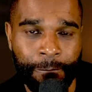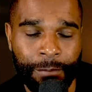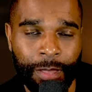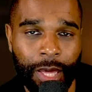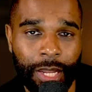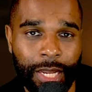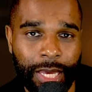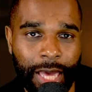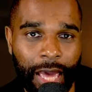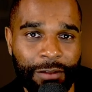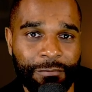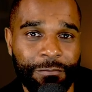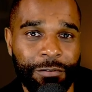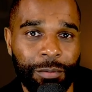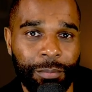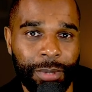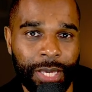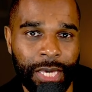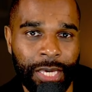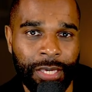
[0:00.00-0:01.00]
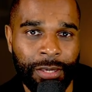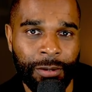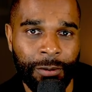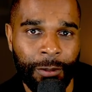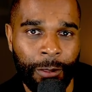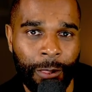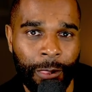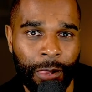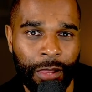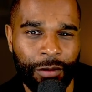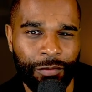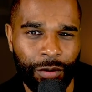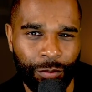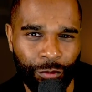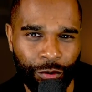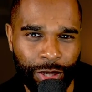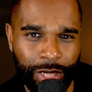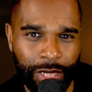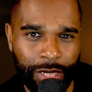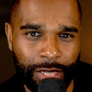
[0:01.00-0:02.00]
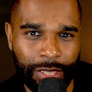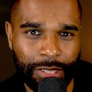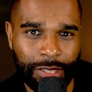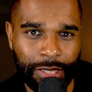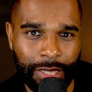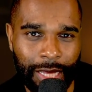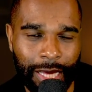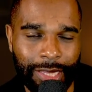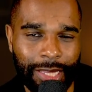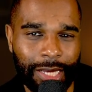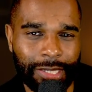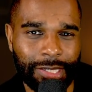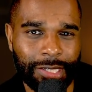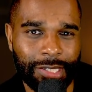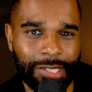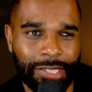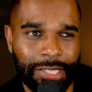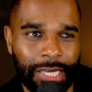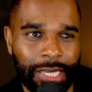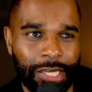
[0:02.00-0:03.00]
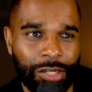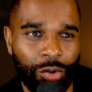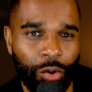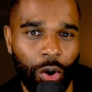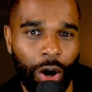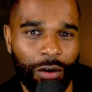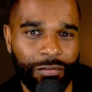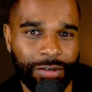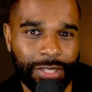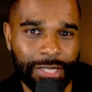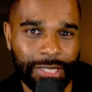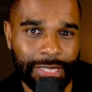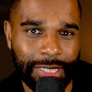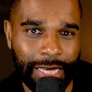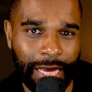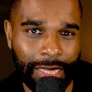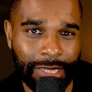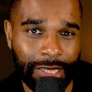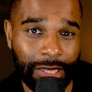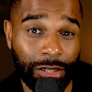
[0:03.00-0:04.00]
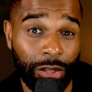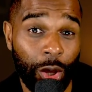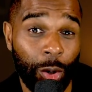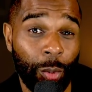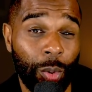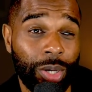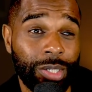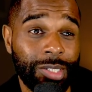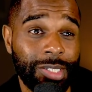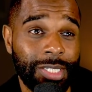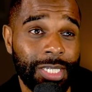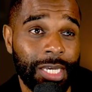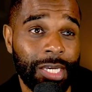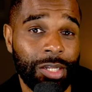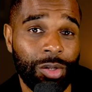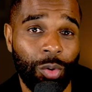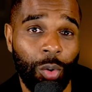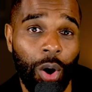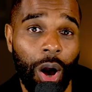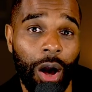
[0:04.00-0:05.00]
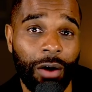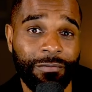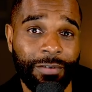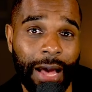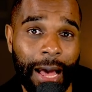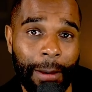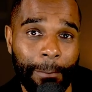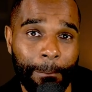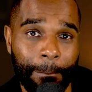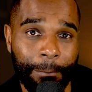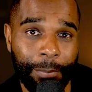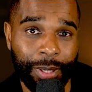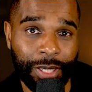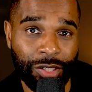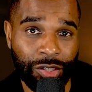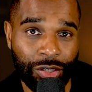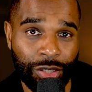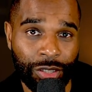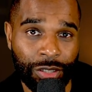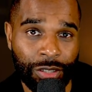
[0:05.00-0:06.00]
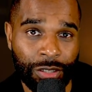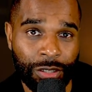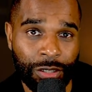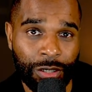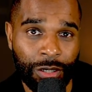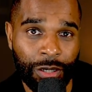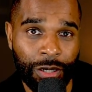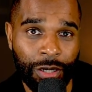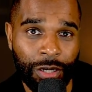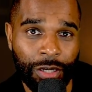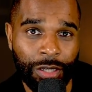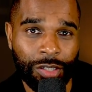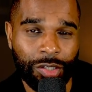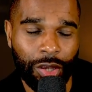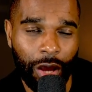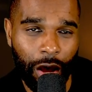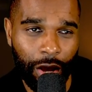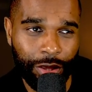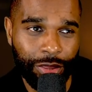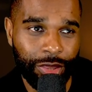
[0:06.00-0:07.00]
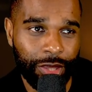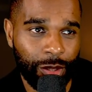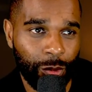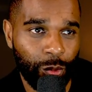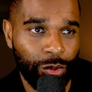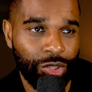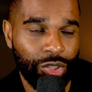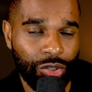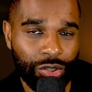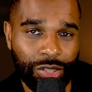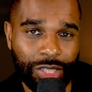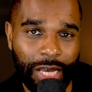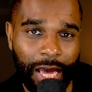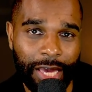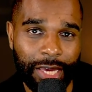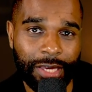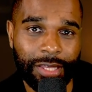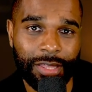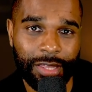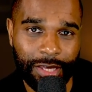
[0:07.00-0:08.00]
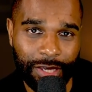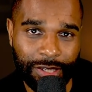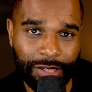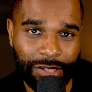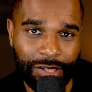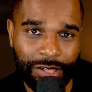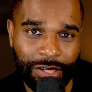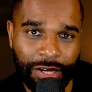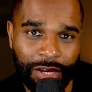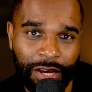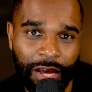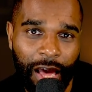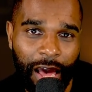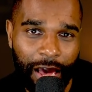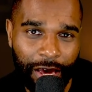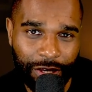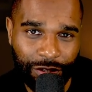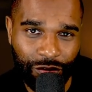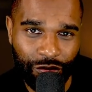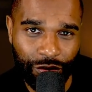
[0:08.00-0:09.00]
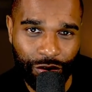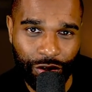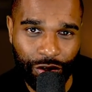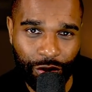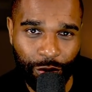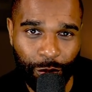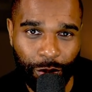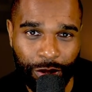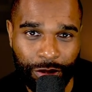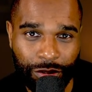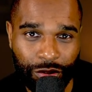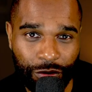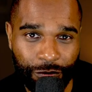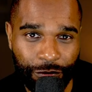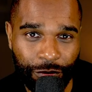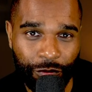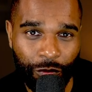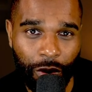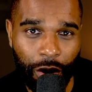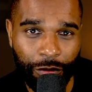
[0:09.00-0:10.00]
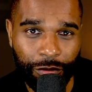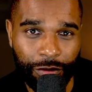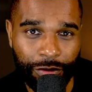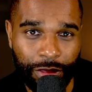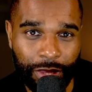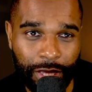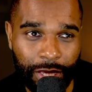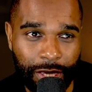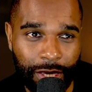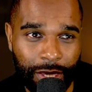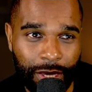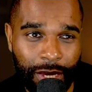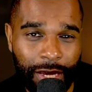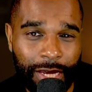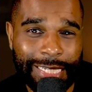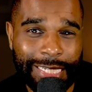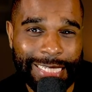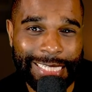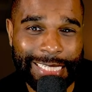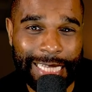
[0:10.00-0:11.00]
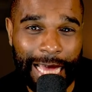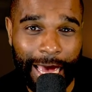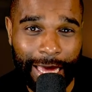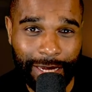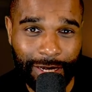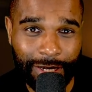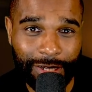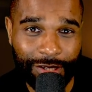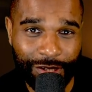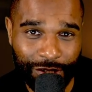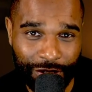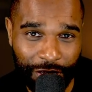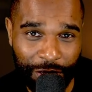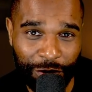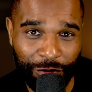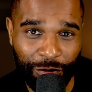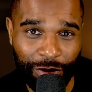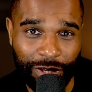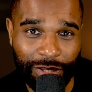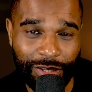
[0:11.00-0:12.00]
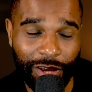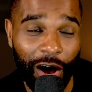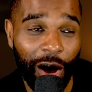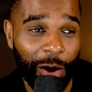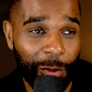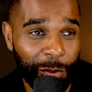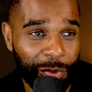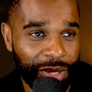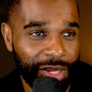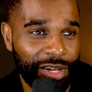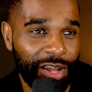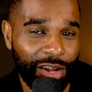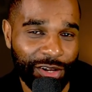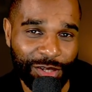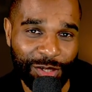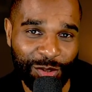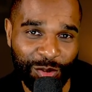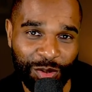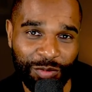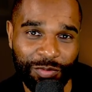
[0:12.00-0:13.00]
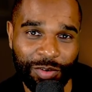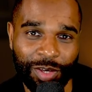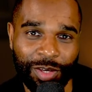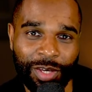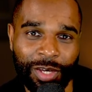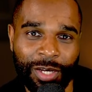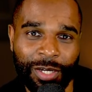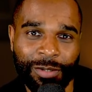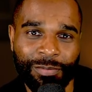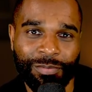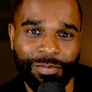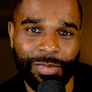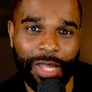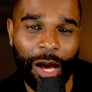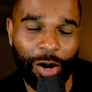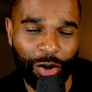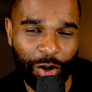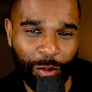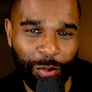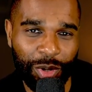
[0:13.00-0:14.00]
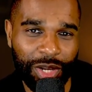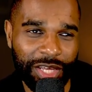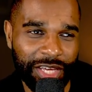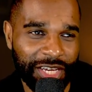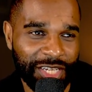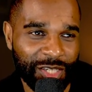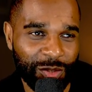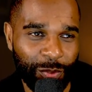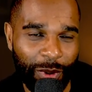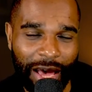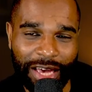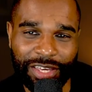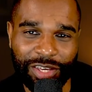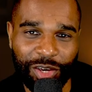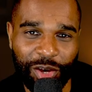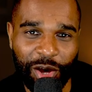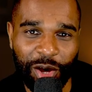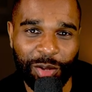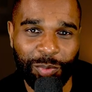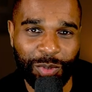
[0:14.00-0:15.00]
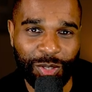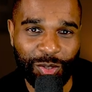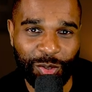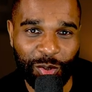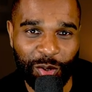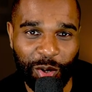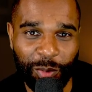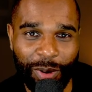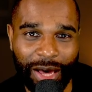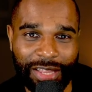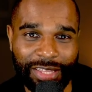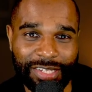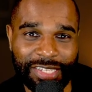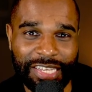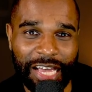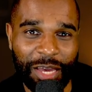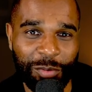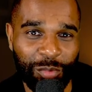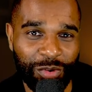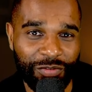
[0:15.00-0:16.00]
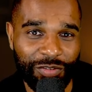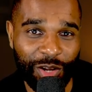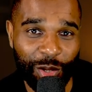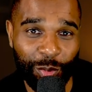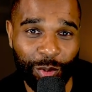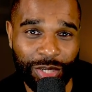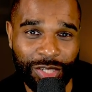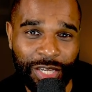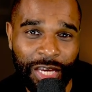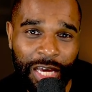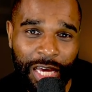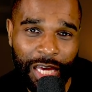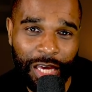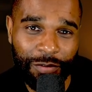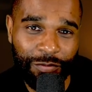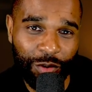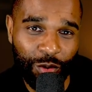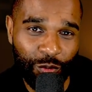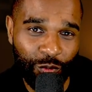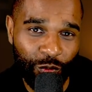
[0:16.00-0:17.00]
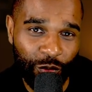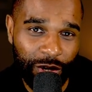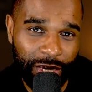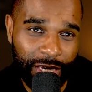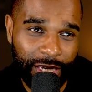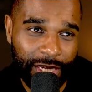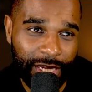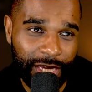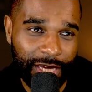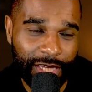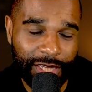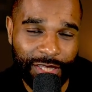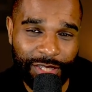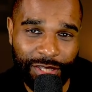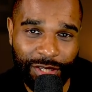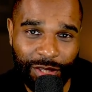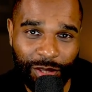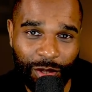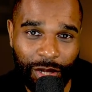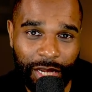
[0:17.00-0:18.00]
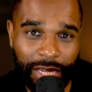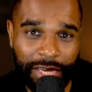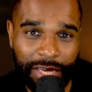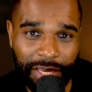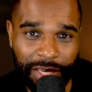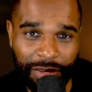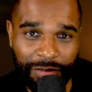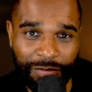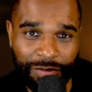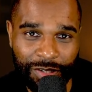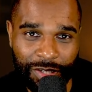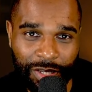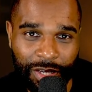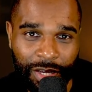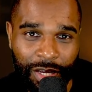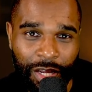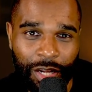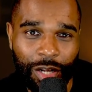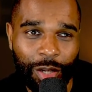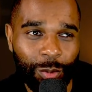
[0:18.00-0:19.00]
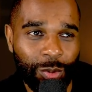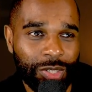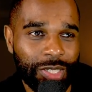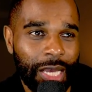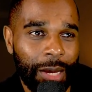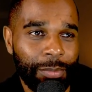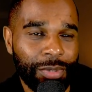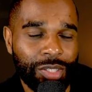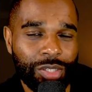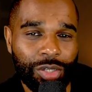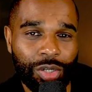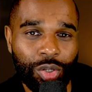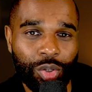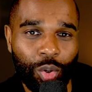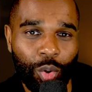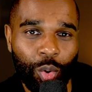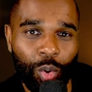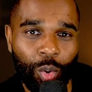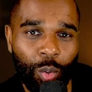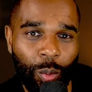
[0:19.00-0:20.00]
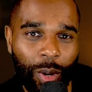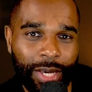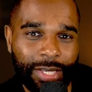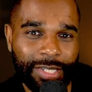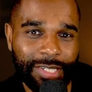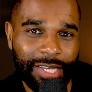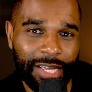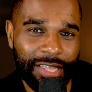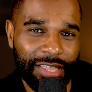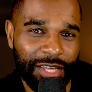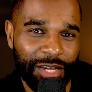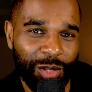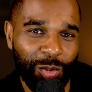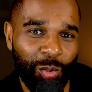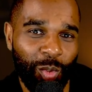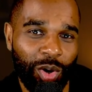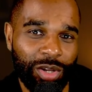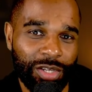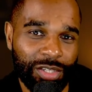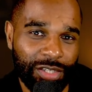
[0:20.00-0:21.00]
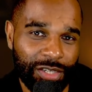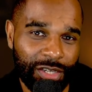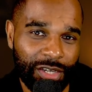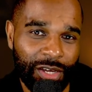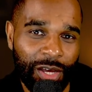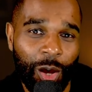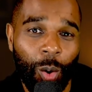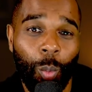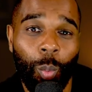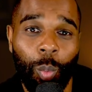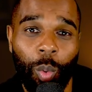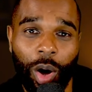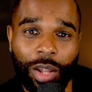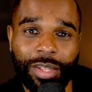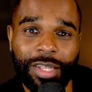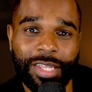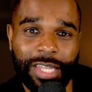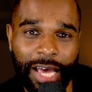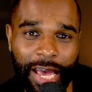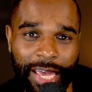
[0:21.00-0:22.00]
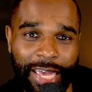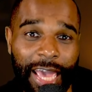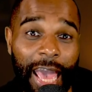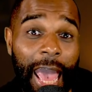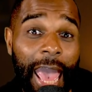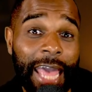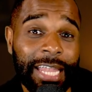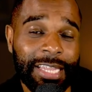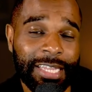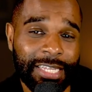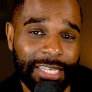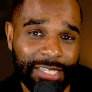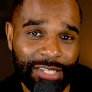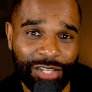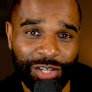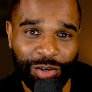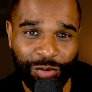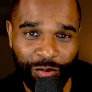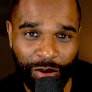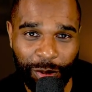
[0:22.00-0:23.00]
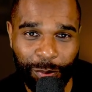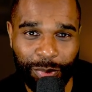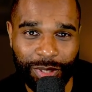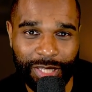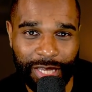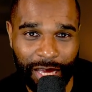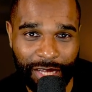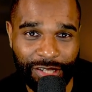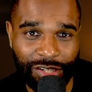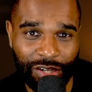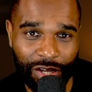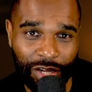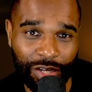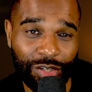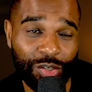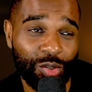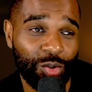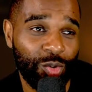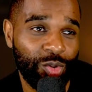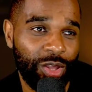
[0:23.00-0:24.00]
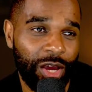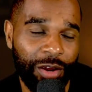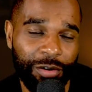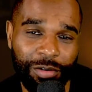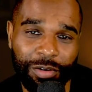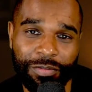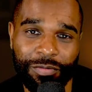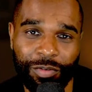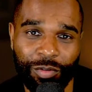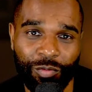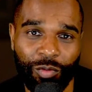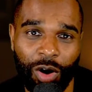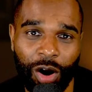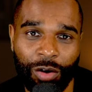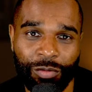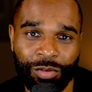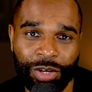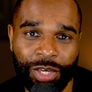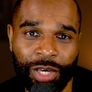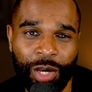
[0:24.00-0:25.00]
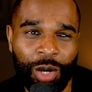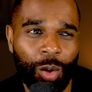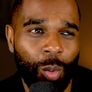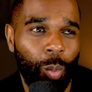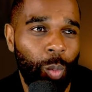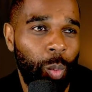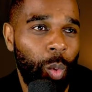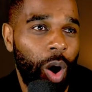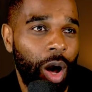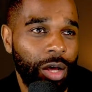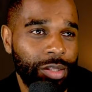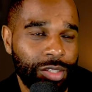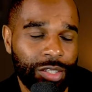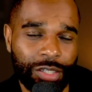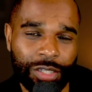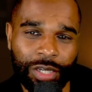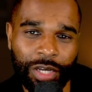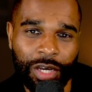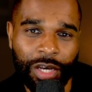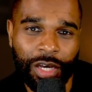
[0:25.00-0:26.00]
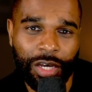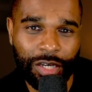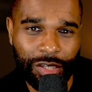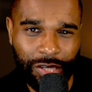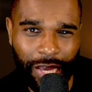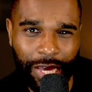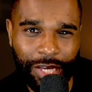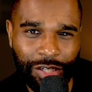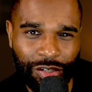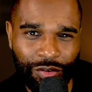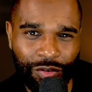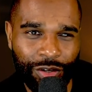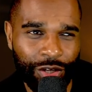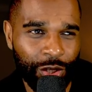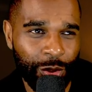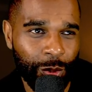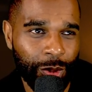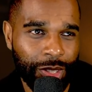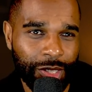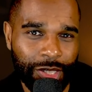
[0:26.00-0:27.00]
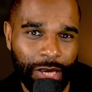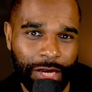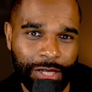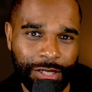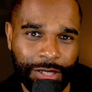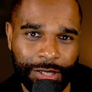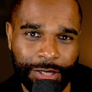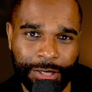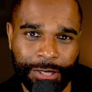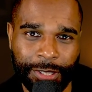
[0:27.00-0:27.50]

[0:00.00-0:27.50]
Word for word: And again, for me, if I'm reading into that, that's a signal of intent, no, a signal of ambition. So I think we should take this Adrian Newey to Ferrari thing deadly serious. I'm being honest with you. Now, a couple of years back, you heard me talk about the same with Lewis. If you read into the leaves, Lewis Hamilton had always said that he wanted to one day end his career potentially at Scuderia Ferrari. What has Adrian Newey said?